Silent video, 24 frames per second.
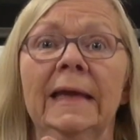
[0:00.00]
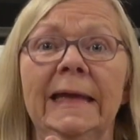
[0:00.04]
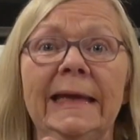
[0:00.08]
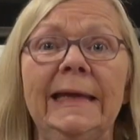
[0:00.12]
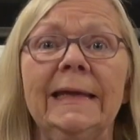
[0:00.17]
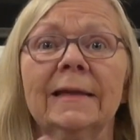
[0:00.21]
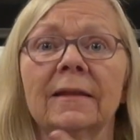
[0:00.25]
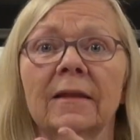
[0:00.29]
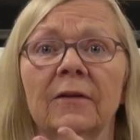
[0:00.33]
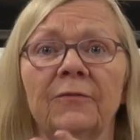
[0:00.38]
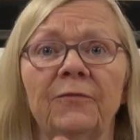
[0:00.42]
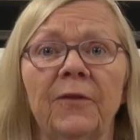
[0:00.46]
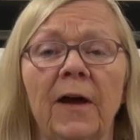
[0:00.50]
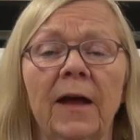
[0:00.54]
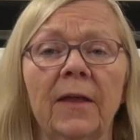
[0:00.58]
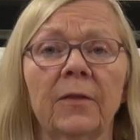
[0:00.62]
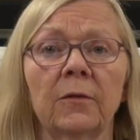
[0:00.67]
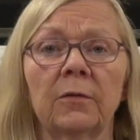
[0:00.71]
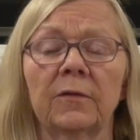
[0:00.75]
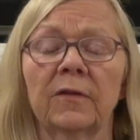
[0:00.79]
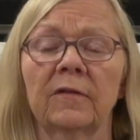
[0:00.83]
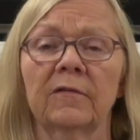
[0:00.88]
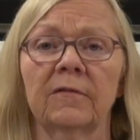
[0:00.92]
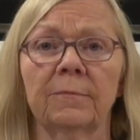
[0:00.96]
he and the
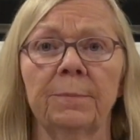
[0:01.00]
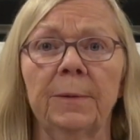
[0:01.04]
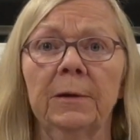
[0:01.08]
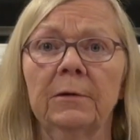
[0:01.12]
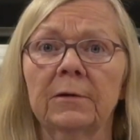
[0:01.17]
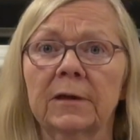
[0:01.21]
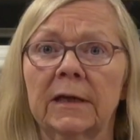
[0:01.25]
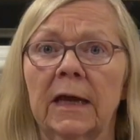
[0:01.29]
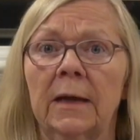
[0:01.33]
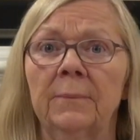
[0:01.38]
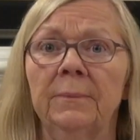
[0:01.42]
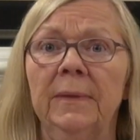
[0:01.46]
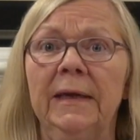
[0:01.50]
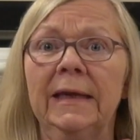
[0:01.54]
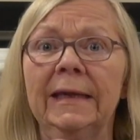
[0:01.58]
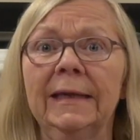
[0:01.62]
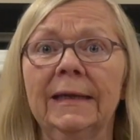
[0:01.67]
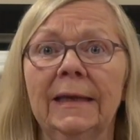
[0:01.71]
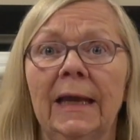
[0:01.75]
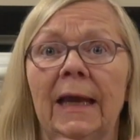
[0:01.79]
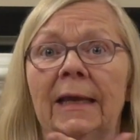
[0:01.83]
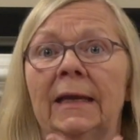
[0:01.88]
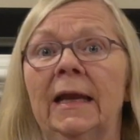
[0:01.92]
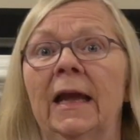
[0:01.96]
Father and the Spirit come
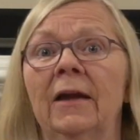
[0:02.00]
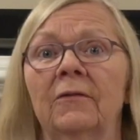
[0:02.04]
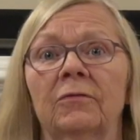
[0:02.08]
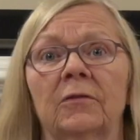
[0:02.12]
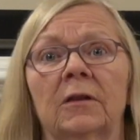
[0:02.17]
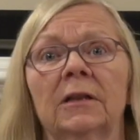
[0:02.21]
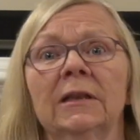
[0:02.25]
in and have